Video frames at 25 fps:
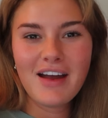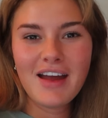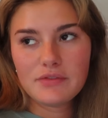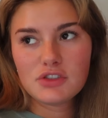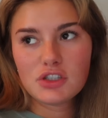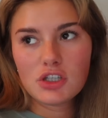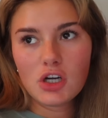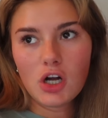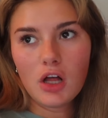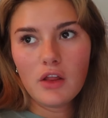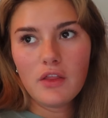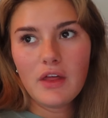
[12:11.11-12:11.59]

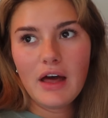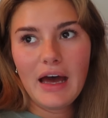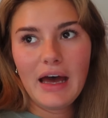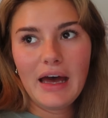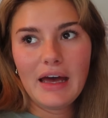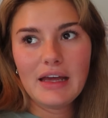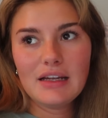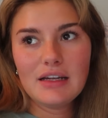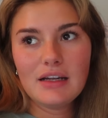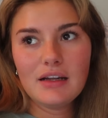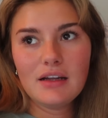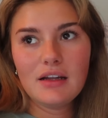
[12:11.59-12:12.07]
After all
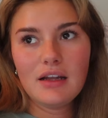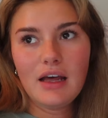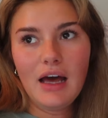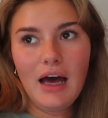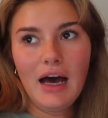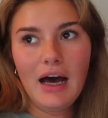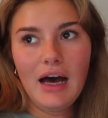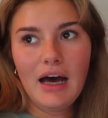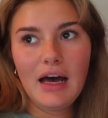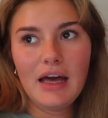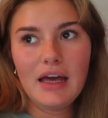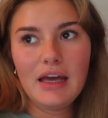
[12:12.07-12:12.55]
that,
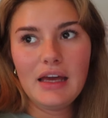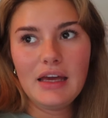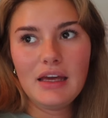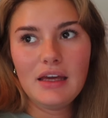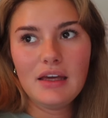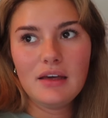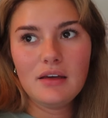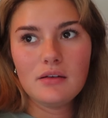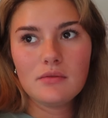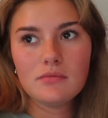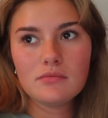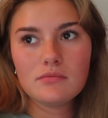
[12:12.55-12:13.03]

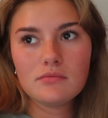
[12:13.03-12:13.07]
I